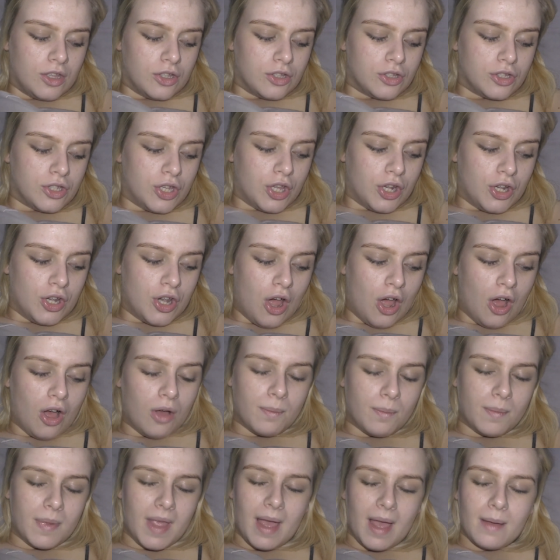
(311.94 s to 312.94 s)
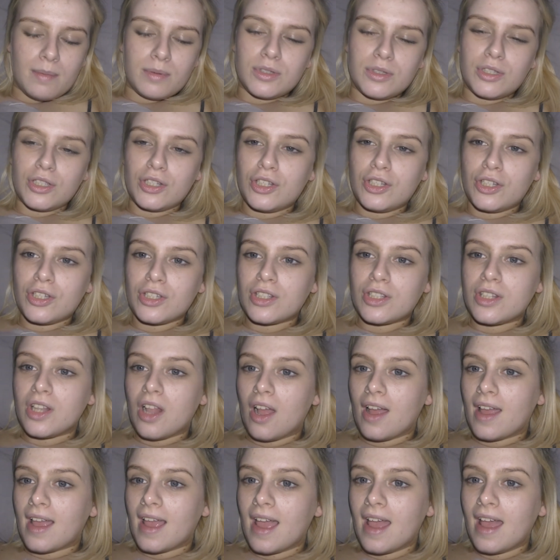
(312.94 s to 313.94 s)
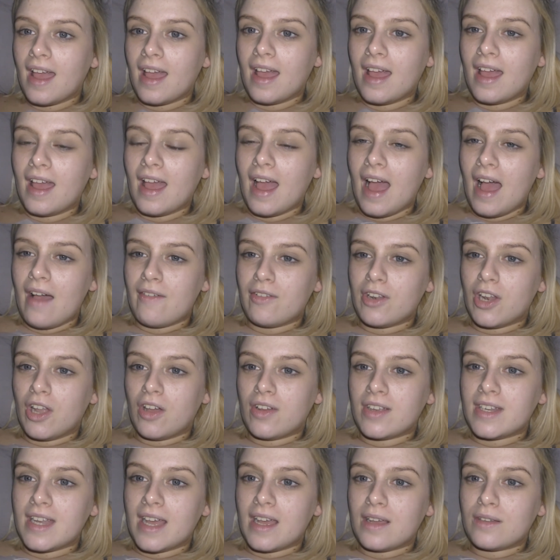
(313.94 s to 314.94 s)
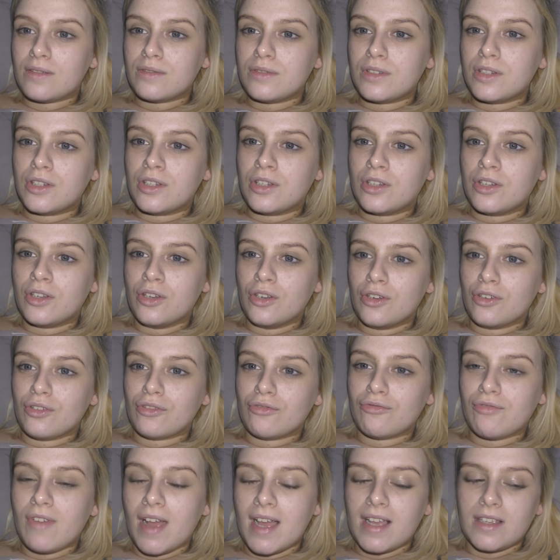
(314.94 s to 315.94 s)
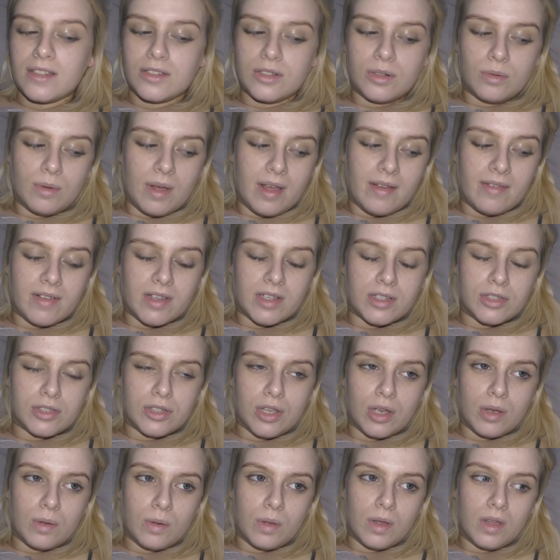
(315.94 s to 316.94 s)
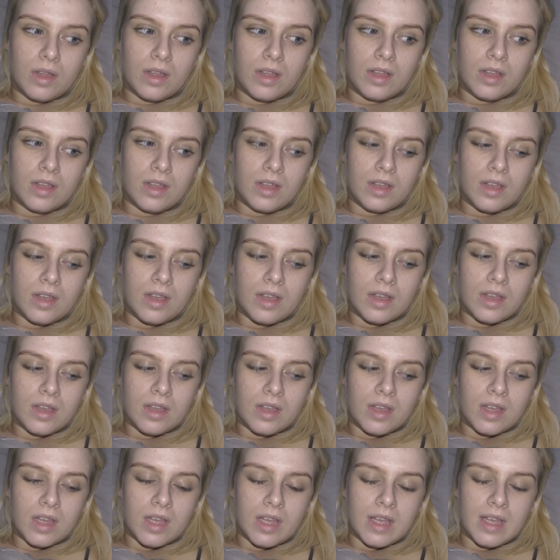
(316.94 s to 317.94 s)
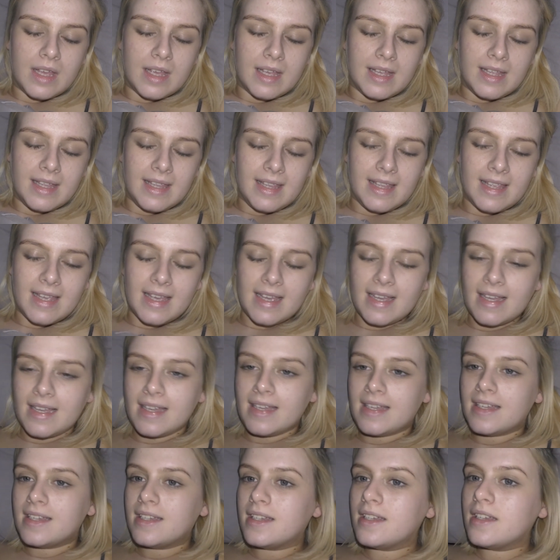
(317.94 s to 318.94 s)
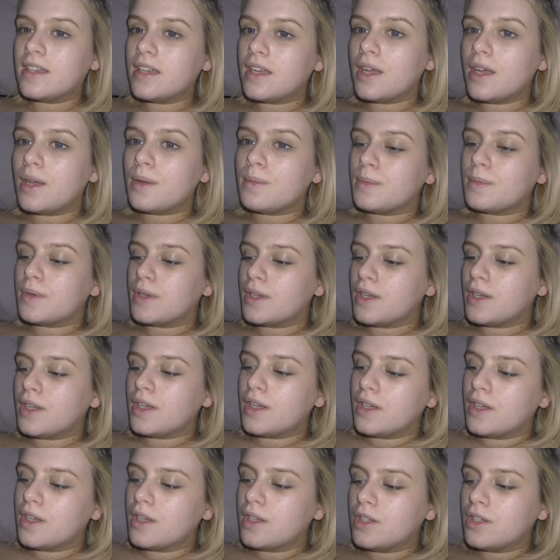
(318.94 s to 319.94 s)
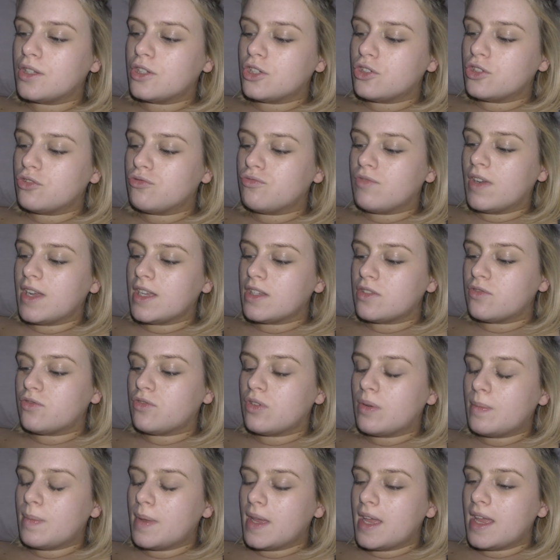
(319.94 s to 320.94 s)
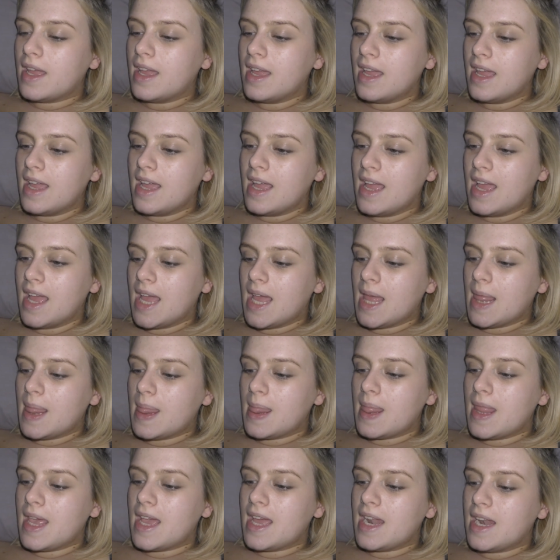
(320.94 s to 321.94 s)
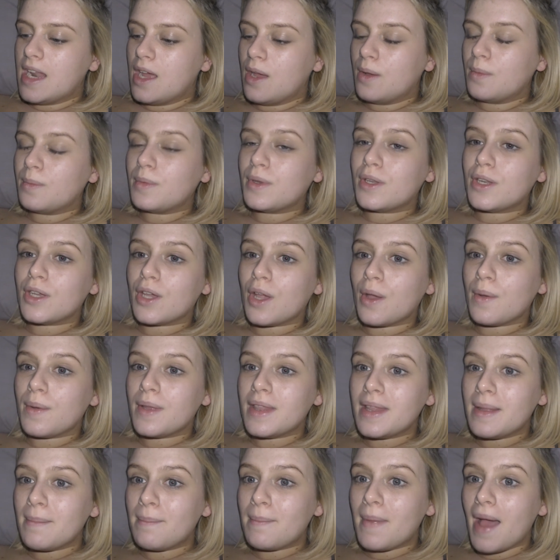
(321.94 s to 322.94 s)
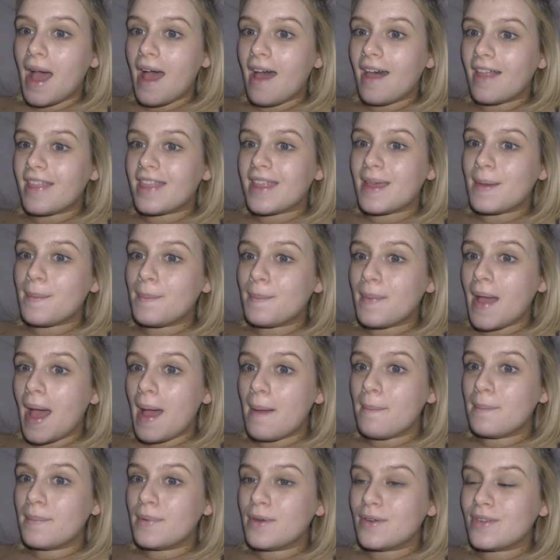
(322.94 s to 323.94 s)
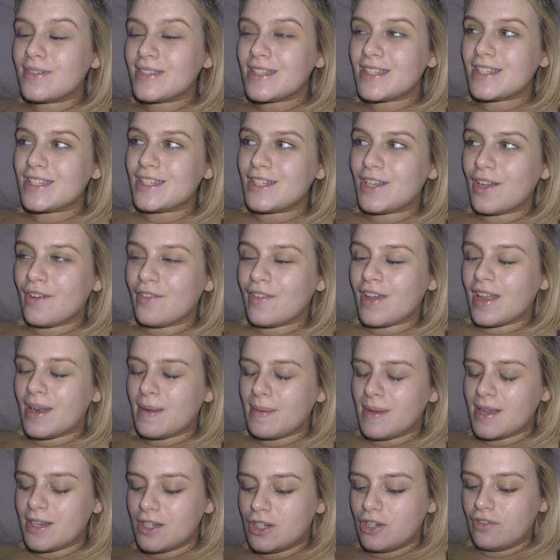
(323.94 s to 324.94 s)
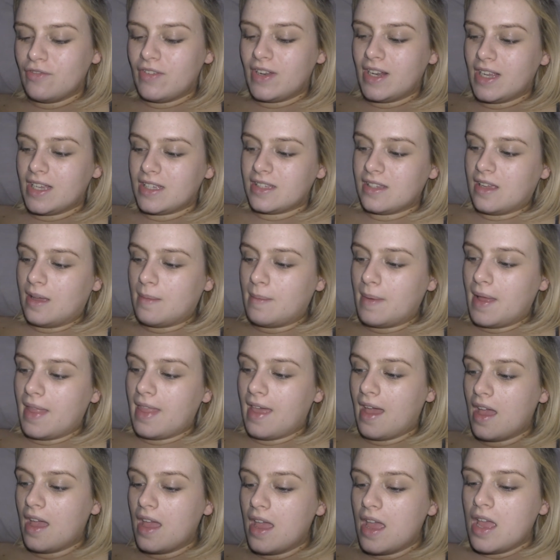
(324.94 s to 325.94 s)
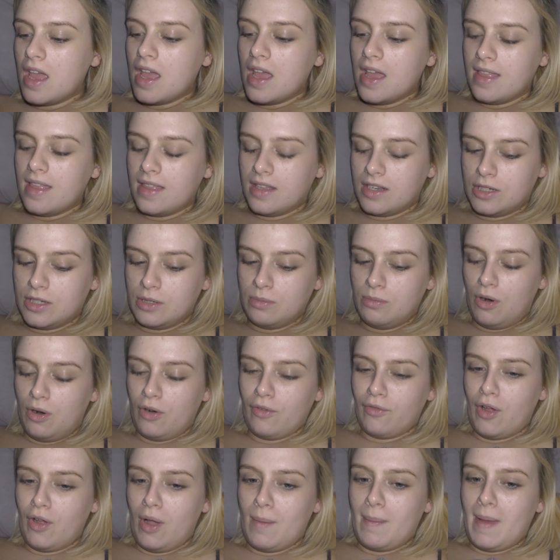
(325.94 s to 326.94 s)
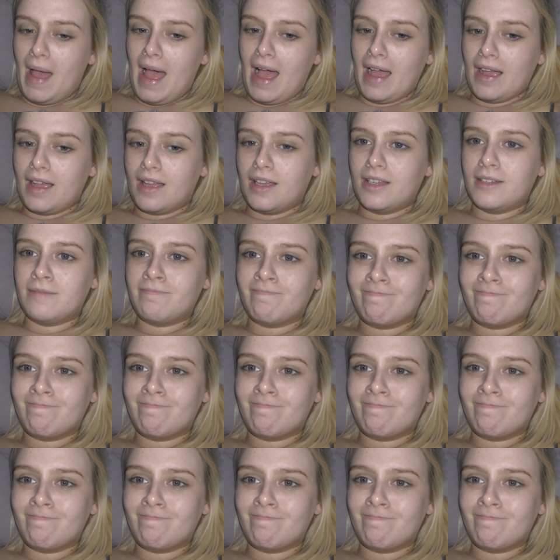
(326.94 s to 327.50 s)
to not be able to just like have a lie down or a rest or whatever. So yeah, I'm gonna just rest for a bit and then I'm gonna go in the bath and pamper and stuff, and I'm actually really excited about that. And then tomorrow I've got to pack.